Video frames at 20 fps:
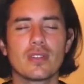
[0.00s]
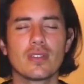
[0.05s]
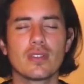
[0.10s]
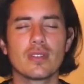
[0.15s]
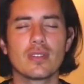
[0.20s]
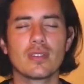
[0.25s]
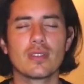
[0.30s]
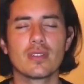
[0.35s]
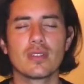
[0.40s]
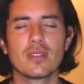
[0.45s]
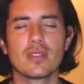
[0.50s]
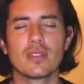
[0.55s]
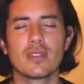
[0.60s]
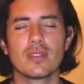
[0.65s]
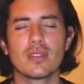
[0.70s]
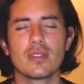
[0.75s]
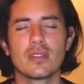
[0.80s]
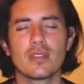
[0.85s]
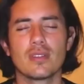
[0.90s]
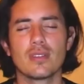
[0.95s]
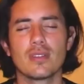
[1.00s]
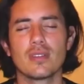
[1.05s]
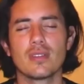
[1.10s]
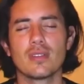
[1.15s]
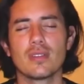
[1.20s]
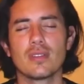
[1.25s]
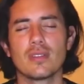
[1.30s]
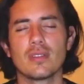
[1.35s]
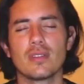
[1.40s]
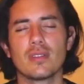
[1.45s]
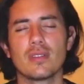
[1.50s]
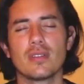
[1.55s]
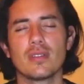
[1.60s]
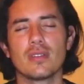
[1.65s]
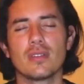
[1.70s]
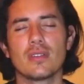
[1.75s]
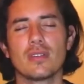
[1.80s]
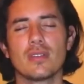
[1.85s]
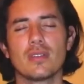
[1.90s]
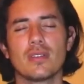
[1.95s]

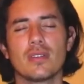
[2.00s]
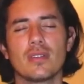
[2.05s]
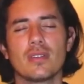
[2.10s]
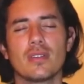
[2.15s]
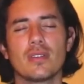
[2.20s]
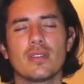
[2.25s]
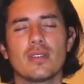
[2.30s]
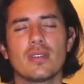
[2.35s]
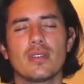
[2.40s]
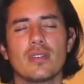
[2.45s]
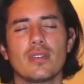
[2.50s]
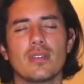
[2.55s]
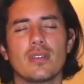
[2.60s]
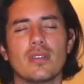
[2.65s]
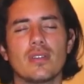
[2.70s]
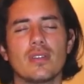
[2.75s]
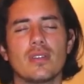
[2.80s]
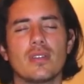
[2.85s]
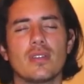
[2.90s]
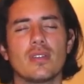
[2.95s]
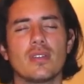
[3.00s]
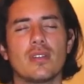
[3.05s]
No one is speaking in this clip.